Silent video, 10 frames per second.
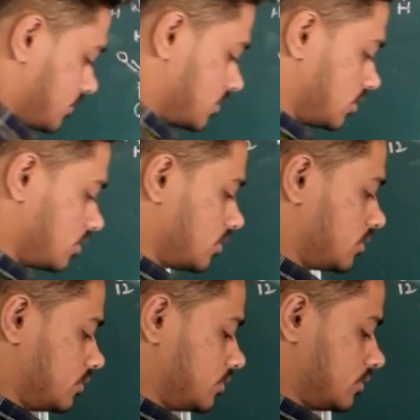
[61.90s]
so
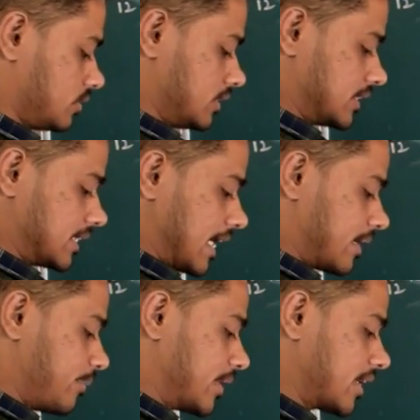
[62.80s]
the
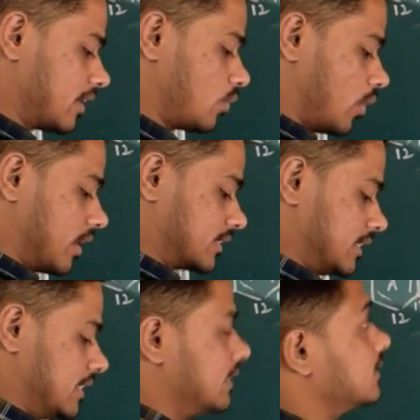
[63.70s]
starting material was
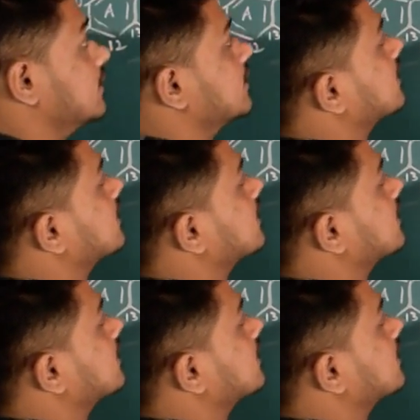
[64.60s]
this